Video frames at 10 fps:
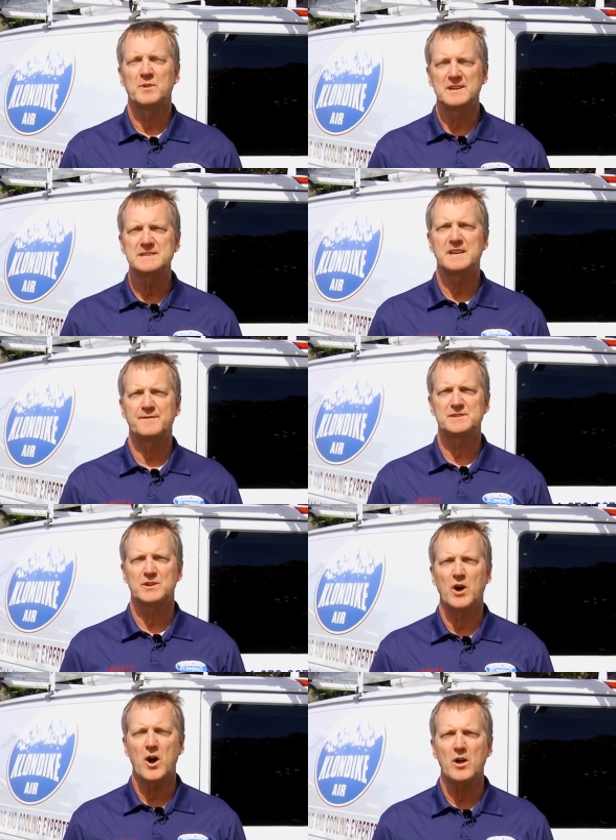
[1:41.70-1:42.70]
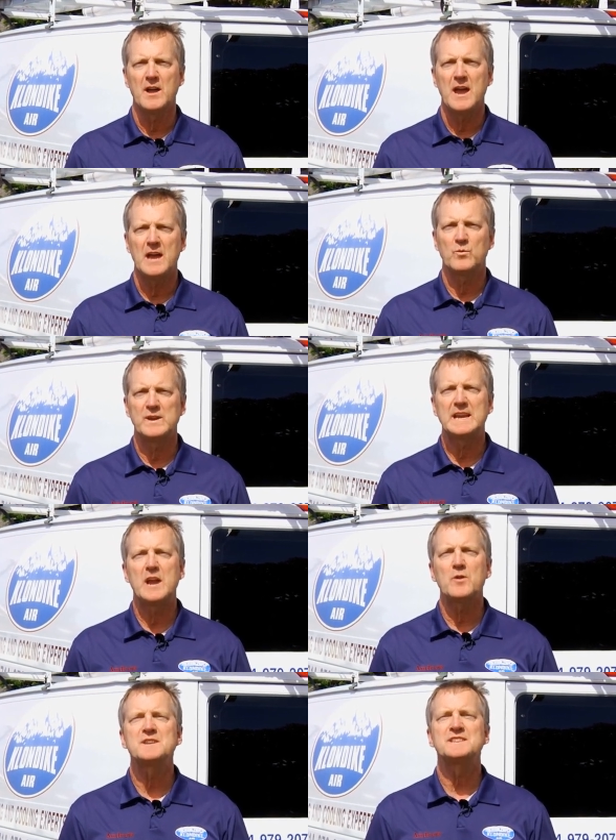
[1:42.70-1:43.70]
Please give us a call and we
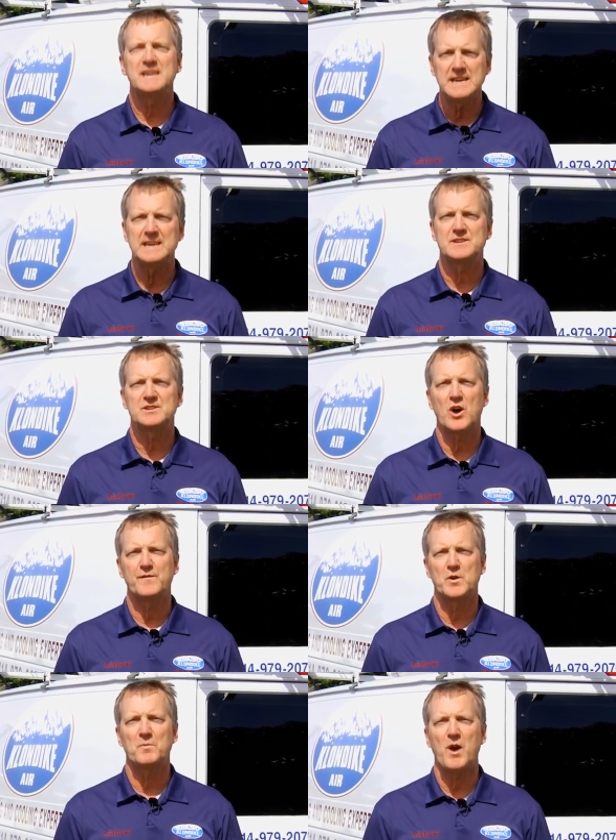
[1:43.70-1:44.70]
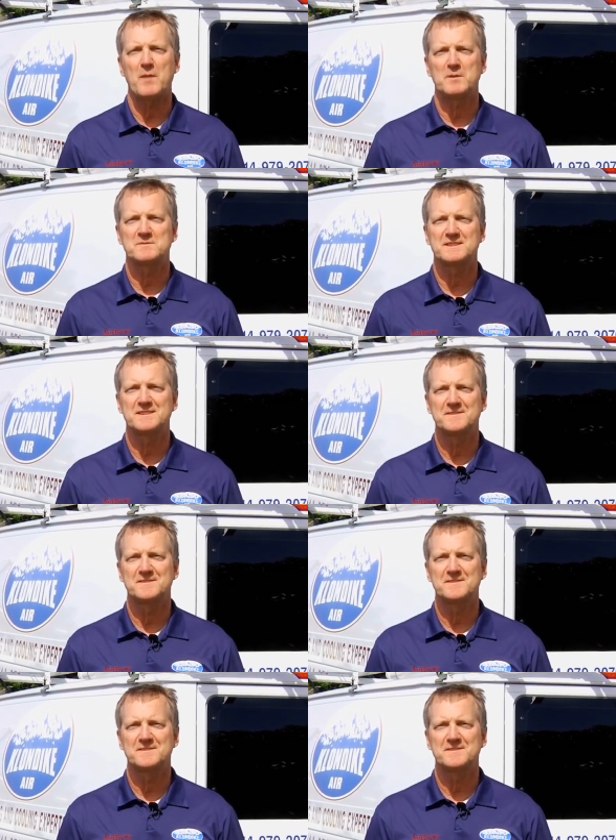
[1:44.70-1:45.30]
guarantee to solve your problems.